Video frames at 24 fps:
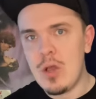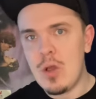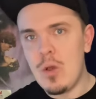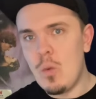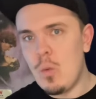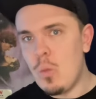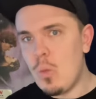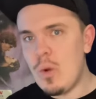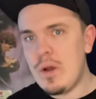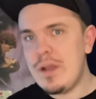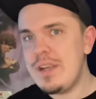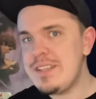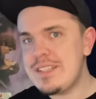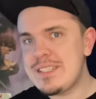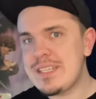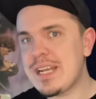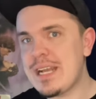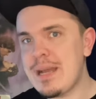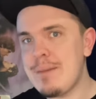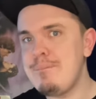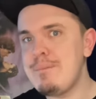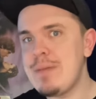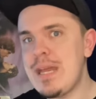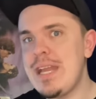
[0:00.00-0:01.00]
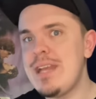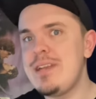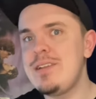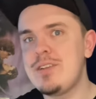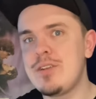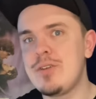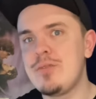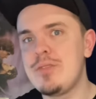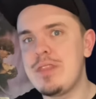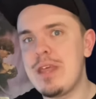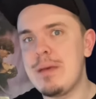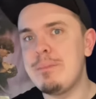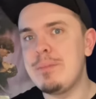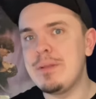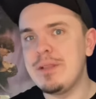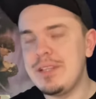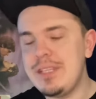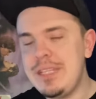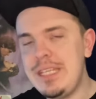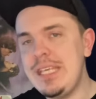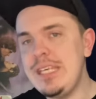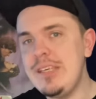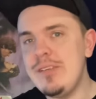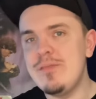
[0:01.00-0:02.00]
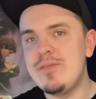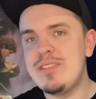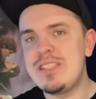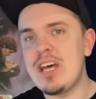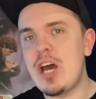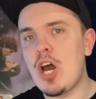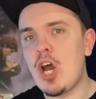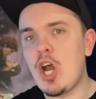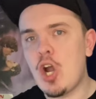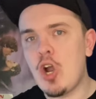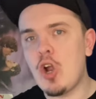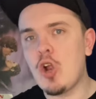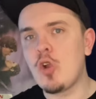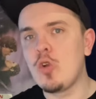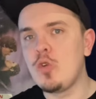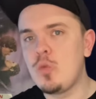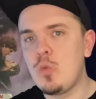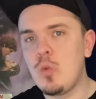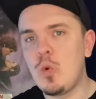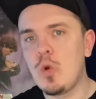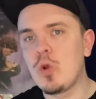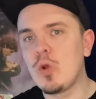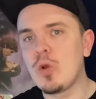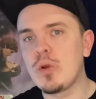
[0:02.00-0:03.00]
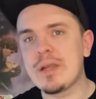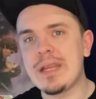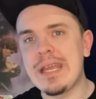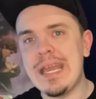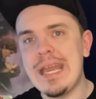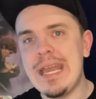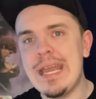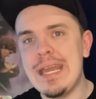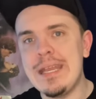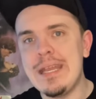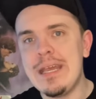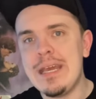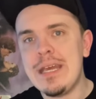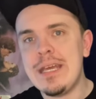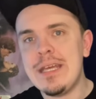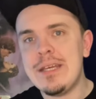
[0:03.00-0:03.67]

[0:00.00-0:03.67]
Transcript: One is a commander that believes that hard work and